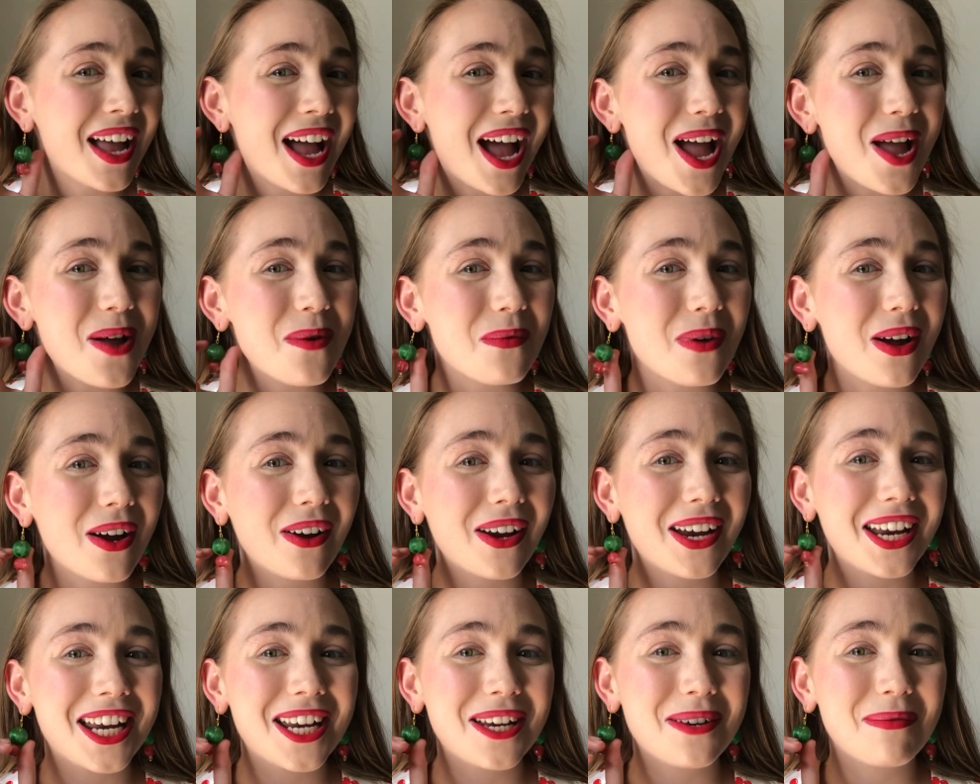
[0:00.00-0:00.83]
I'm
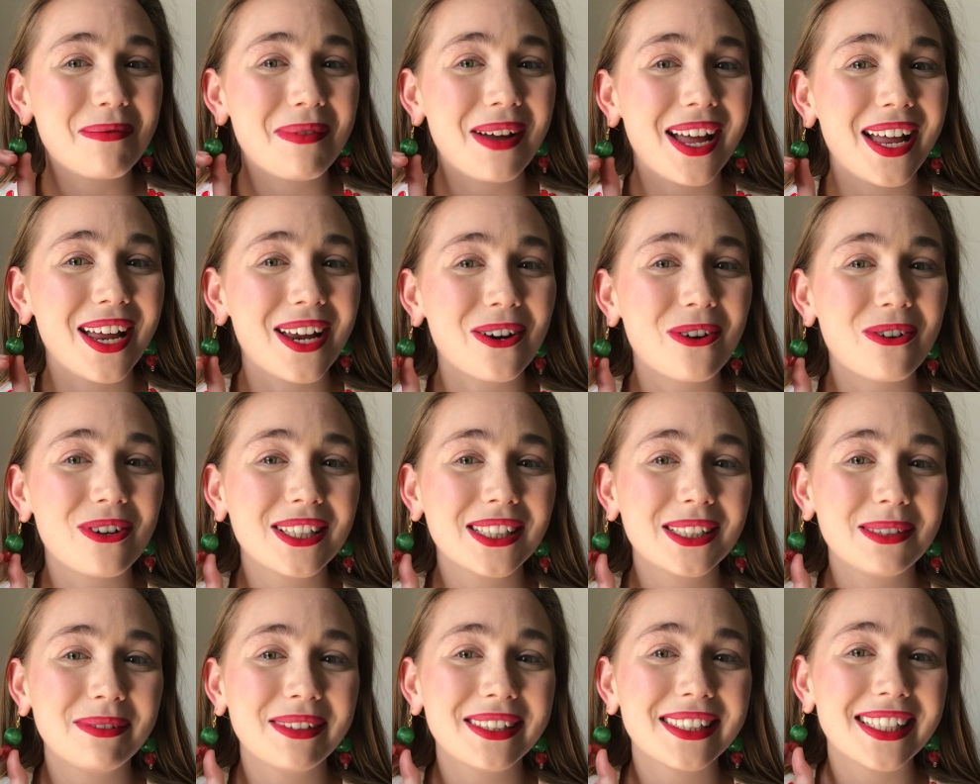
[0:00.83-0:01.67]
wearing my
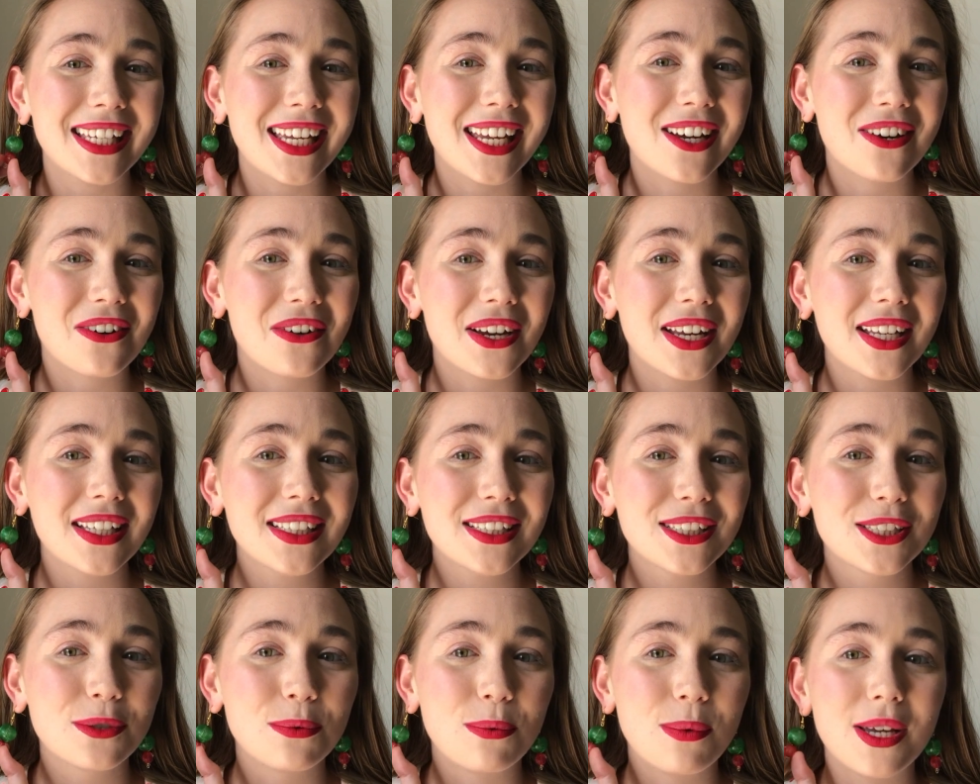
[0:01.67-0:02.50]
Christmas
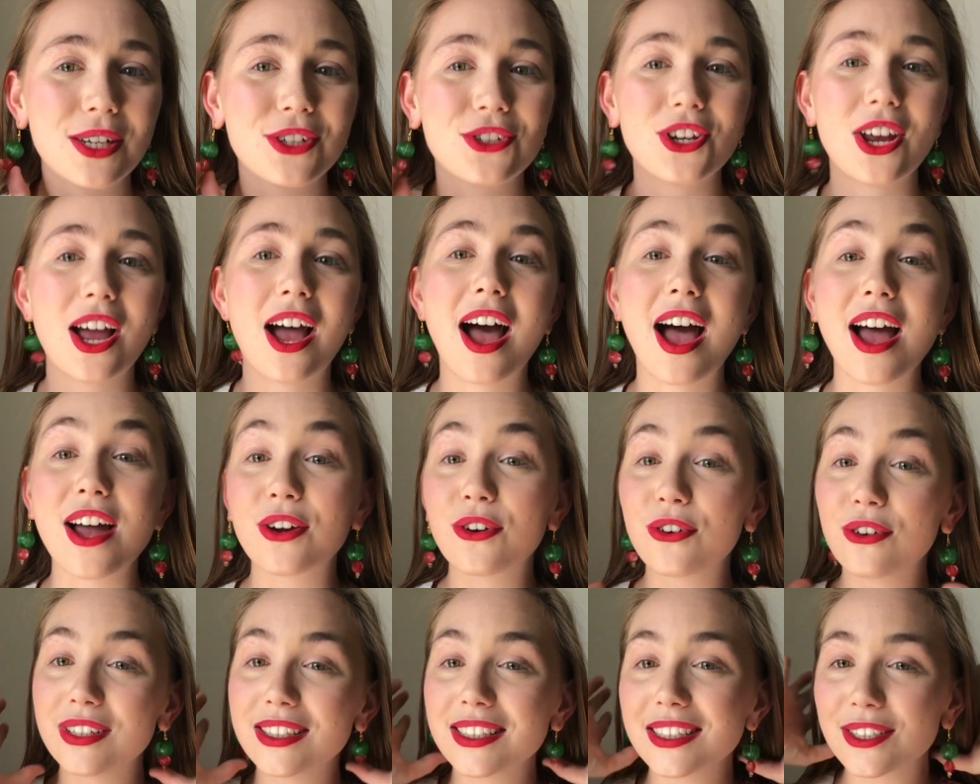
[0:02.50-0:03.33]
earrings, which are
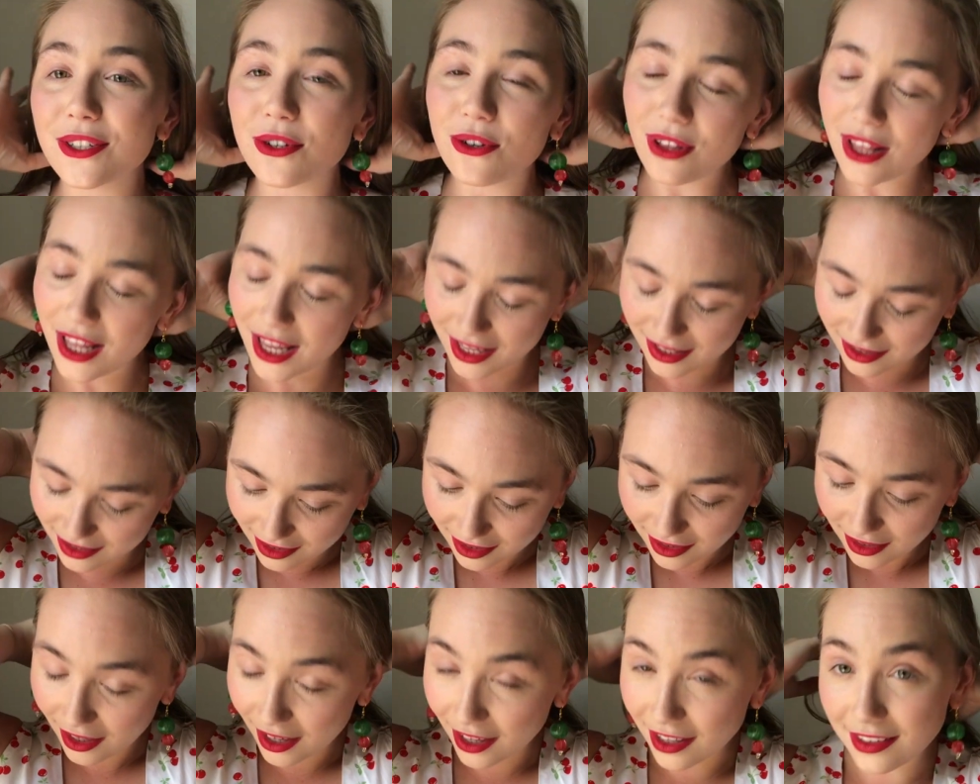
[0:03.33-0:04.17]
crystal
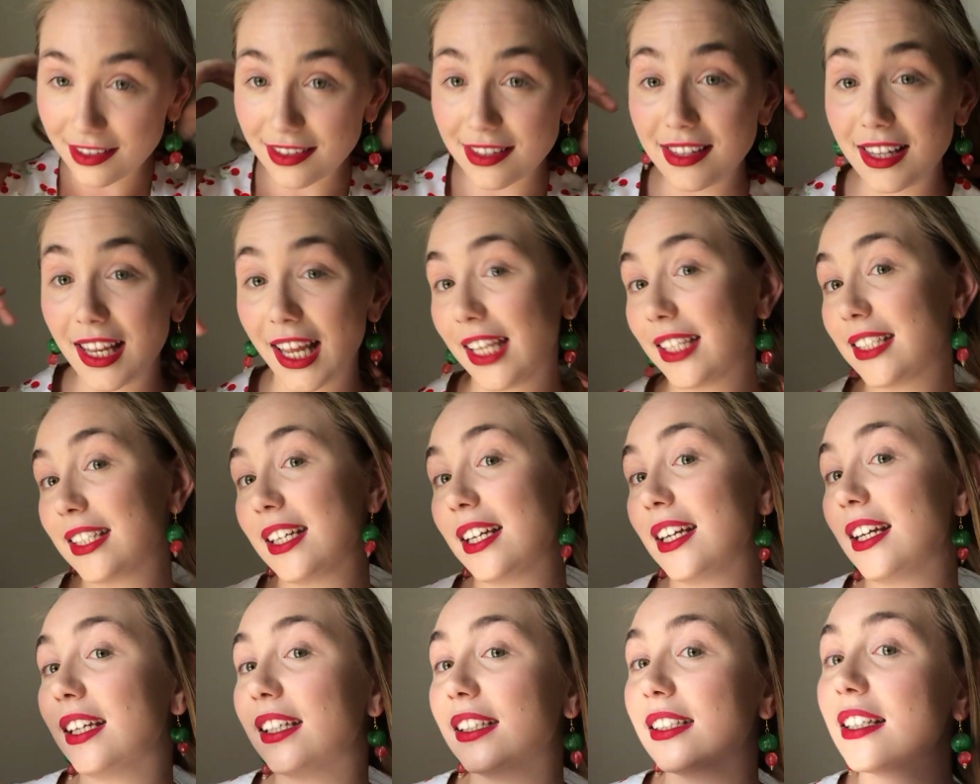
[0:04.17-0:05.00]
in
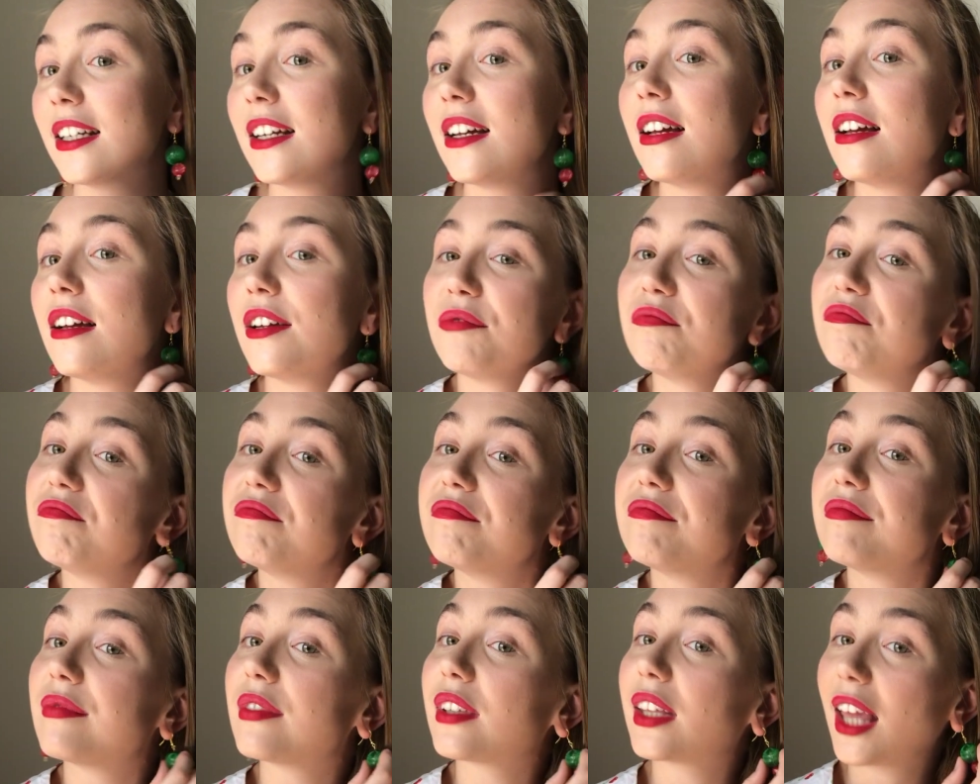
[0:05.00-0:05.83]
netted
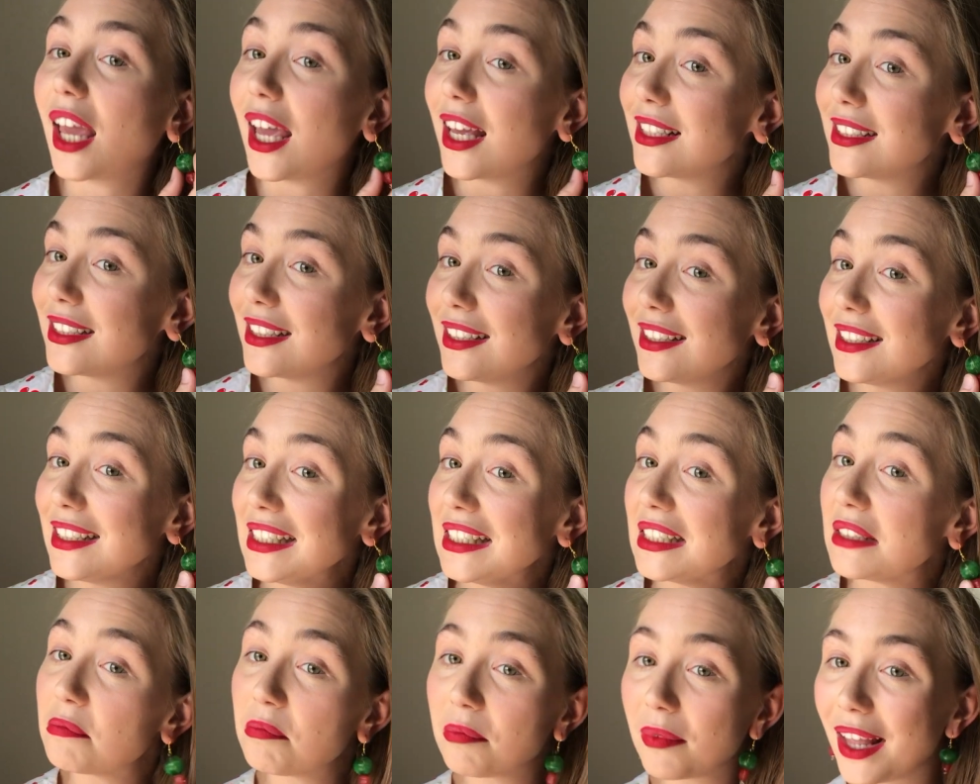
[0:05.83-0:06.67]

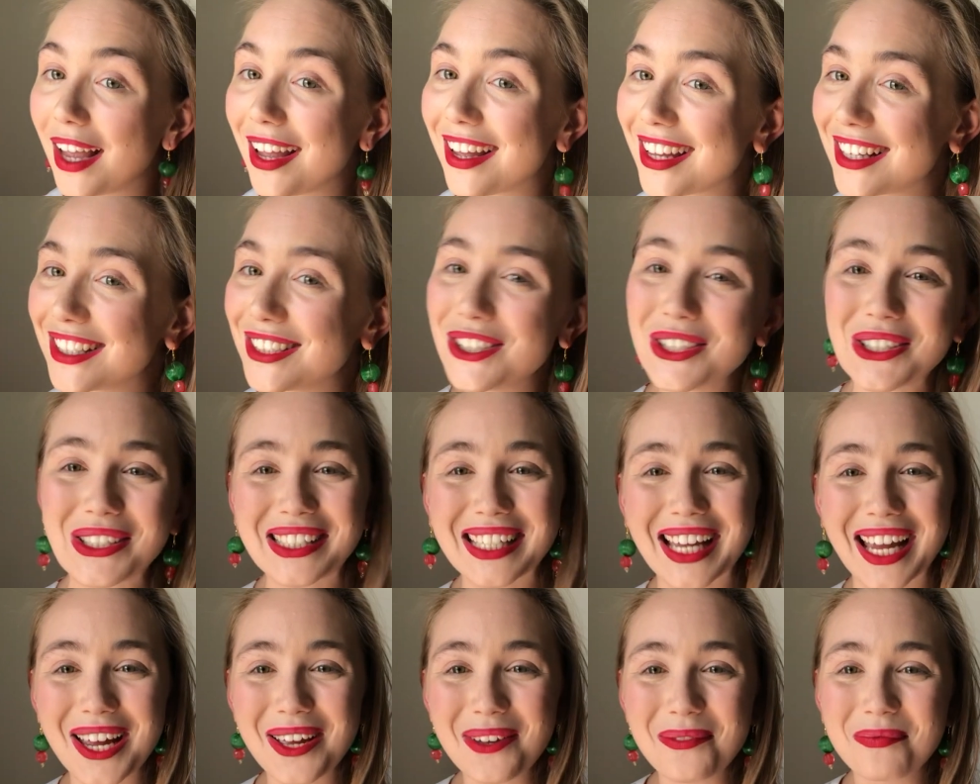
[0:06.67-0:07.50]
casings, I guess you'd
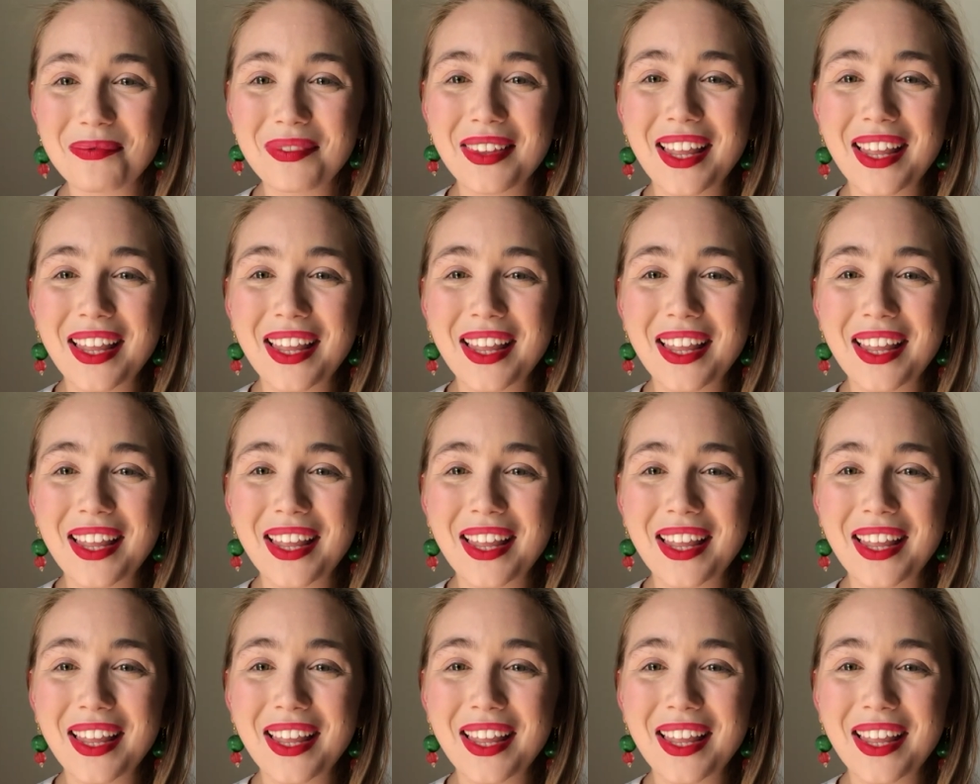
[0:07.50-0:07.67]
say.